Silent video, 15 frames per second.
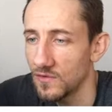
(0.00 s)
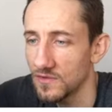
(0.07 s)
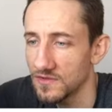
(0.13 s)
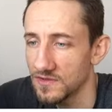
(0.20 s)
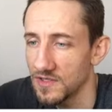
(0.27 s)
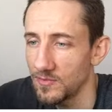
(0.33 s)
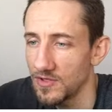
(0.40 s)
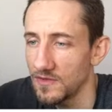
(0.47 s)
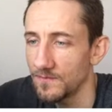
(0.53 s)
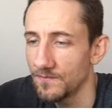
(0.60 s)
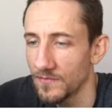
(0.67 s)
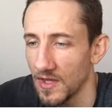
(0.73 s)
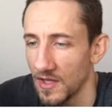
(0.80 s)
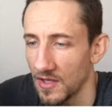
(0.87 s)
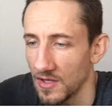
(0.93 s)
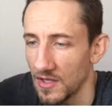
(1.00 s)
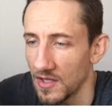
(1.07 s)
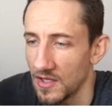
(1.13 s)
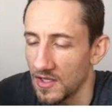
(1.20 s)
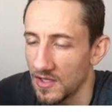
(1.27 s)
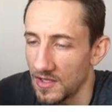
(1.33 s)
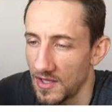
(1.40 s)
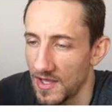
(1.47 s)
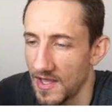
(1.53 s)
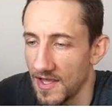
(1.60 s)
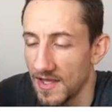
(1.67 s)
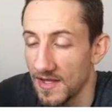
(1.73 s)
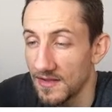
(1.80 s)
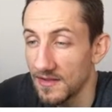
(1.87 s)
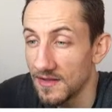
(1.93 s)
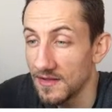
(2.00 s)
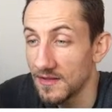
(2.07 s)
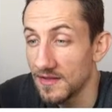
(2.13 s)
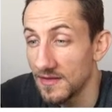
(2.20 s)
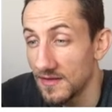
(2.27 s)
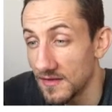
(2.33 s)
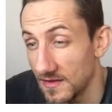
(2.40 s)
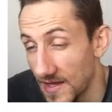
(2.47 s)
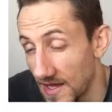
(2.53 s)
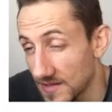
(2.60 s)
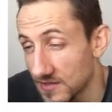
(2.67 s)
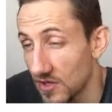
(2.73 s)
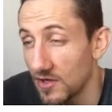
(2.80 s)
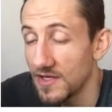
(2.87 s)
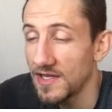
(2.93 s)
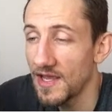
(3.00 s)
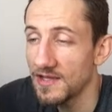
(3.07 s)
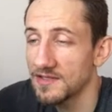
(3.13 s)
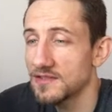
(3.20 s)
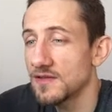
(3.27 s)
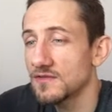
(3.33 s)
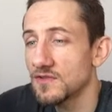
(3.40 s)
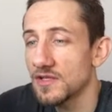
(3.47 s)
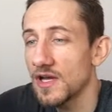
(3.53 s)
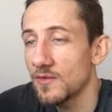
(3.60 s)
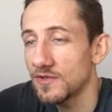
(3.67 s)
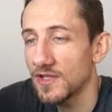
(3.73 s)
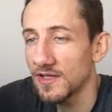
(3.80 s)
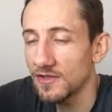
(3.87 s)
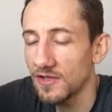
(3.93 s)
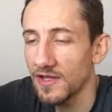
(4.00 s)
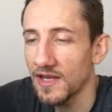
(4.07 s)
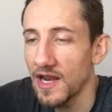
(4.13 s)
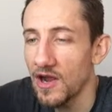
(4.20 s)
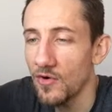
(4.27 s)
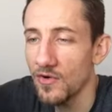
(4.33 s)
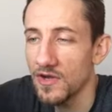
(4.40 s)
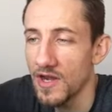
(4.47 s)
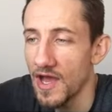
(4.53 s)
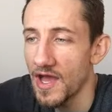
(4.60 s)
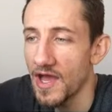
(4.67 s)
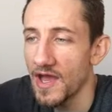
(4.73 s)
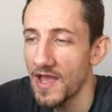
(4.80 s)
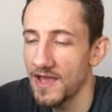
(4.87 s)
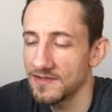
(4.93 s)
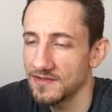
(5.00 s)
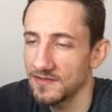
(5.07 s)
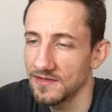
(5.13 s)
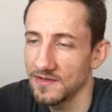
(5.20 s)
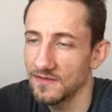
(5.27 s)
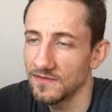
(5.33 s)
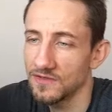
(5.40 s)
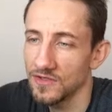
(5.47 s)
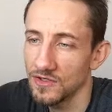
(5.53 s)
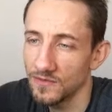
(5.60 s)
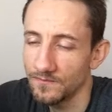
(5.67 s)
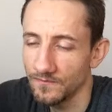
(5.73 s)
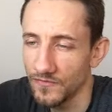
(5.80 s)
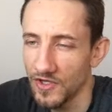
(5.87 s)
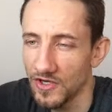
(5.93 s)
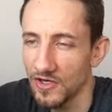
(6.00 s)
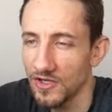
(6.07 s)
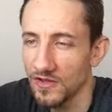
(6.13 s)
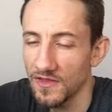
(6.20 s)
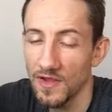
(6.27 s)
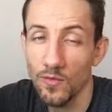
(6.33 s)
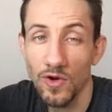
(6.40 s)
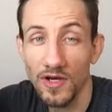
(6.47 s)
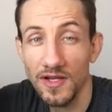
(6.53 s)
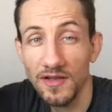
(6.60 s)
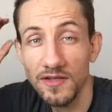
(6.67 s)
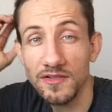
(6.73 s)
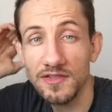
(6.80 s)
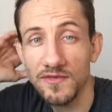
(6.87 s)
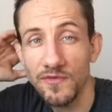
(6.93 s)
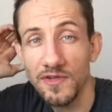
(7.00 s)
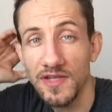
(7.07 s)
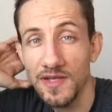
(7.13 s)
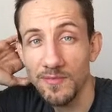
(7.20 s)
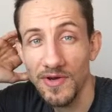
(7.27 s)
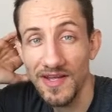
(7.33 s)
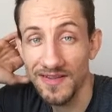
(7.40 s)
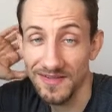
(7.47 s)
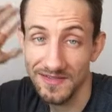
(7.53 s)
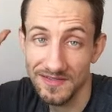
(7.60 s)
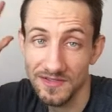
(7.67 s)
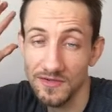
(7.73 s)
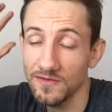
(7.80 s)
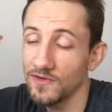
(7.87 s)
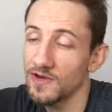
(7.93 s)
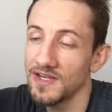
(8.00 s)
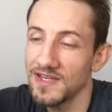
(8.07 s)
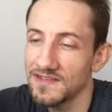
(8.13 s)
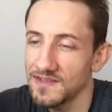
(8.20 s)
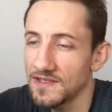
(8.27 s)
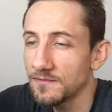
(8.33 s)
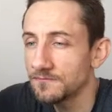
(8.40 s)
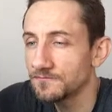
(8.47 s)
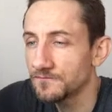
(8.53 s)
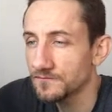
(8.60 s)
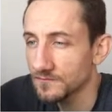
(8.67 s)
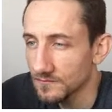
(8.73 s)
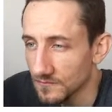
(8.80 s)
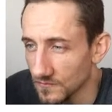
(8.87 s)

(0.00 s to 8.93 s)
if you're sleepy. And that's our i-adjectives. So now we'll take a look at our na-adjectives. So they work a little differently, but still very easy.